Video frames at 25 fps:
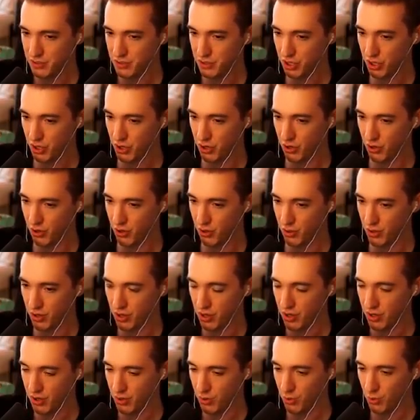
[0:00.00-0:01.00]

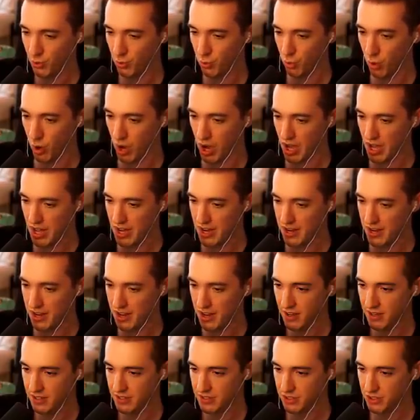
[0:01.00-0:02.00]
Two,
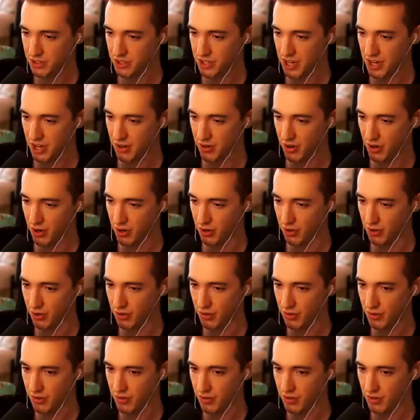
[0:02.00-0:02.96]
one, zero.